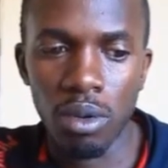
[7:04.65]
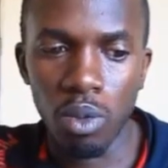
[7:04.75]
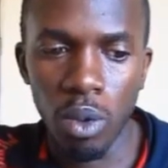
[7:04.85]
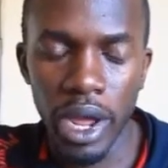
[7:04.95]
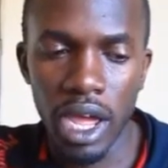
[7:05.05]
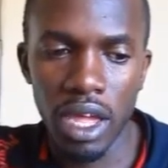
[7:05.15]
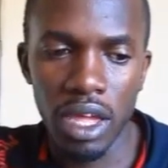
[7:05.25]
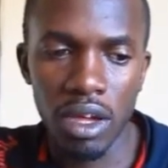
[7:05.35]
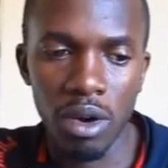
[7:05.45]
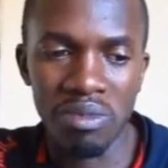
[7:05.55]

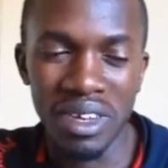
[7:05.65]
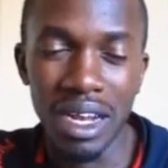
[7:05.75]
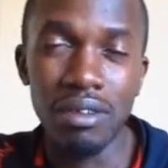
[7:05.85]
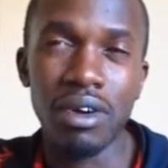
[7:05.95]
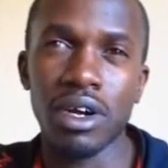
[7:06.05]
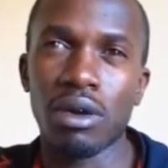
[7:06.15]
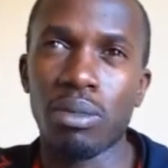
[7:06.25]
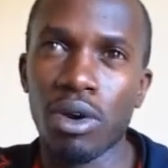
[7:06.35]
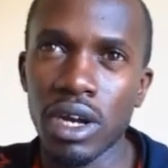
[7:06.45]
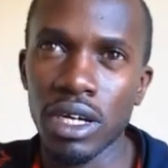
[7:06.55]
way of delivering a
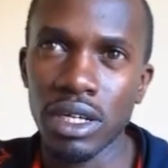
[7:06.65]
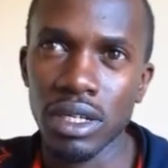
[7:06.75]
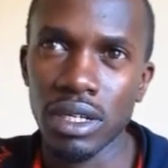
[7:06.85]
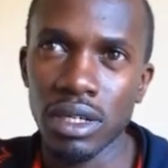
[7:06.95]
product